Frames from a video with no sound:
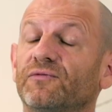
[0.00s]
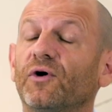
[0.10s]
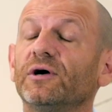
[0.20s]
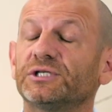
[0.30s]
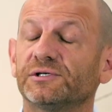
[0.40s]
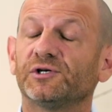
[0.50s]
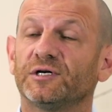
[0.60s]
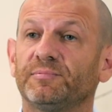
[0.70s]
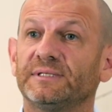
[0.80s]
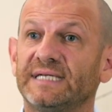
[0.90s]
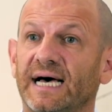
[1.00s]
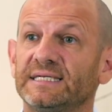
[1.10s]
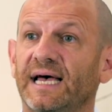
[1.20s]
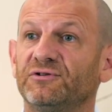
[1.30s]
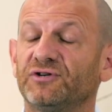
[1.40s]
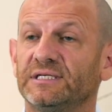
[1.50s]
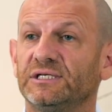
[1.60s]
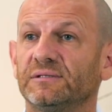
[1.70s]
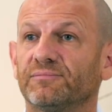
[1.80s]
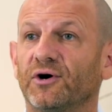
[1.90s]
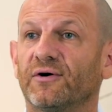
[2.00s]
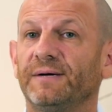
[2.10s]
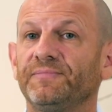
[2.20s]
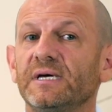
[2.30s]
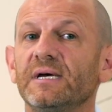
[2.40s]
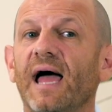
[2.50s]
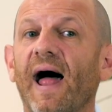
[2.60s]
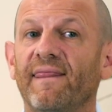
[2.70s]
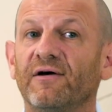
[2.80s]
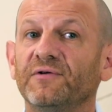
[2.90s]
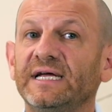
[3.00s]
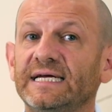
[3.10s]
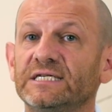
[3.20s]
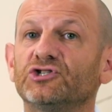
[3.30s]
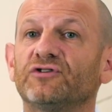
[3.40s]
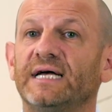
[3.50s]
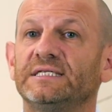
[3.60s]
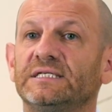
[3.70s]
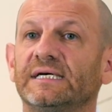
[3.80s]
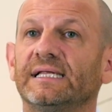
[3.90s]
The Royal Children's Hospital does have a transition program, and there is a transition